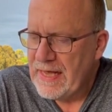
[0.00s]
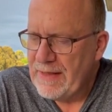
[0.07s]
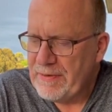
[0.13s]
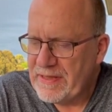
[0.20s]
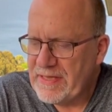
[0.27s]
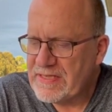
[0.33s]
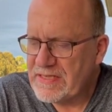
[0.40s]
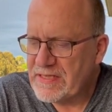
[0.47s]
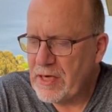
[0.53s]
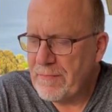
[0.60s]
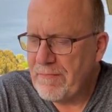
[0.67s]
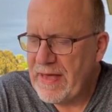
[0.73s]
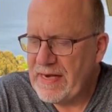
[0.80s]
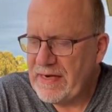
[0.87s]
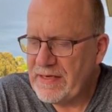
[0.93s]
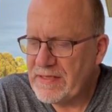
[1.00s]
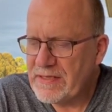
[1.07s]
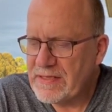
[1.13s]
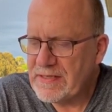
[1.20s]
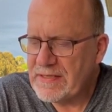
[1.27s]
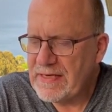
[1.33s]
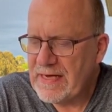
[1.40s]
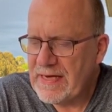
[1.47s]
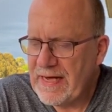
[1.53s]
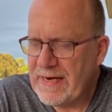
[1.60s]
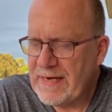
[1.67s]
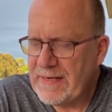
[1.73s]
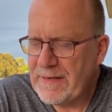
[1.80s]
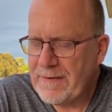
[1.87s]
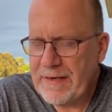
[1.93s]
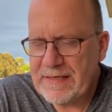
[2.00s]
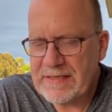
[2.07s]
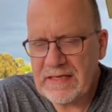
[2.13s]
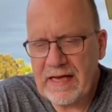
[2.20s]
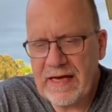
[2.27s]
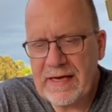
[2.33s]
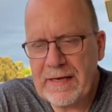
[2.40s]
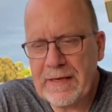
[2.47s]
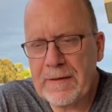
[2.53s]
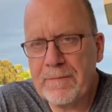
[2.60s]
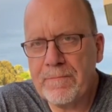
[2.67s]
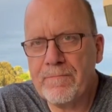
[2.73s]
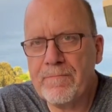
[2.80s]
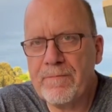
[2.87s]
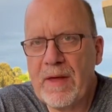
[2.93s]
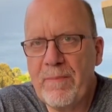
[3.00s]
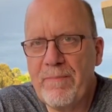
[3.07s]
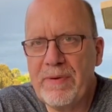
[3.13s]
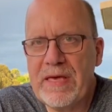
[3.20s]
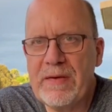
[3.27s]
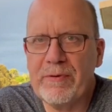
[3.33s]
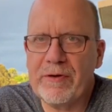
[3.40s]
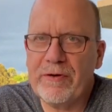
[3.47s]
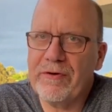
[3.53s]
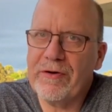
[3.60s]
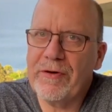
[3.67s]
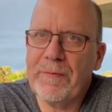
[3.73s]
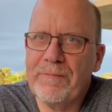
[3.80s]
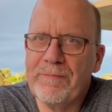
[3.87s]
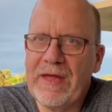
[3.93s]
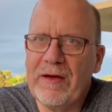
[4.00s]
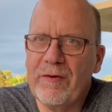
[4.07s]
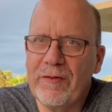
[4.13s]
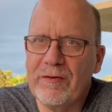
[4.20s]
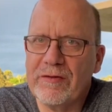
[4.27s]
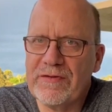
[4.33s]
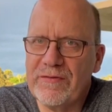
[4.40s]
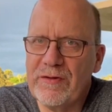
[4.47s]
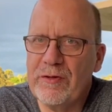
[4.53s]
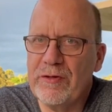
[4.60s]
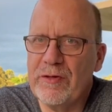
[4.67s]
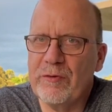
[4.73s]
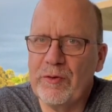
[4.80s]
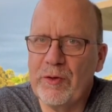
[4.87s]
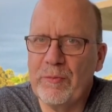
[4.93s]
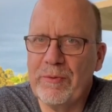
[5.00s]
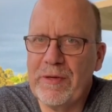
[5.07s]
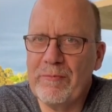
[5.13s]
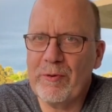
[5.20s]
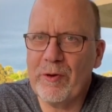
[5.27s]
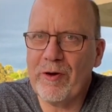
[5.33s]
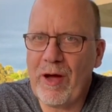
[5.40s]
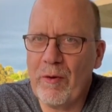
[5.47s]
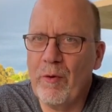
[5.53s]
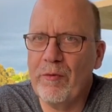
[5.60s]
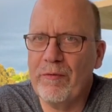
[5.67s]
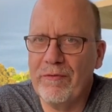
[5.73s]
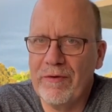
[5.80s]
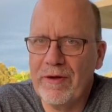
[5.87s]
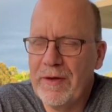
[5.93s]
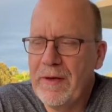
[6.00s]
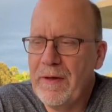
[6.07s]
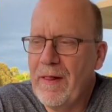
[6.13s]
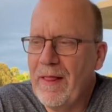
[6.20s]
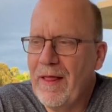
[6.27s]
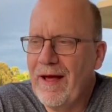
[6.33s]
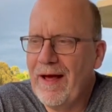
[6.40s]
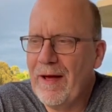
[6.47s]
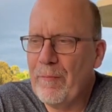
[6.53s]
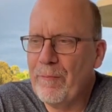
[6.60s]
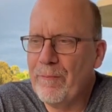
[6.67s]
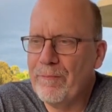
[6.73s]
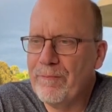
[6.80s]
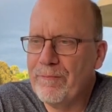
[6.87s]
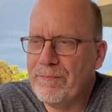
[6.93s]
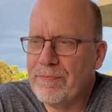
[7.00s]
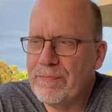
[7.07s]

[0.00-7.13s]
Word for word: But this is a lament, and it's like Pibroch. Now, those of you who don't know Pibroch, I won't, um,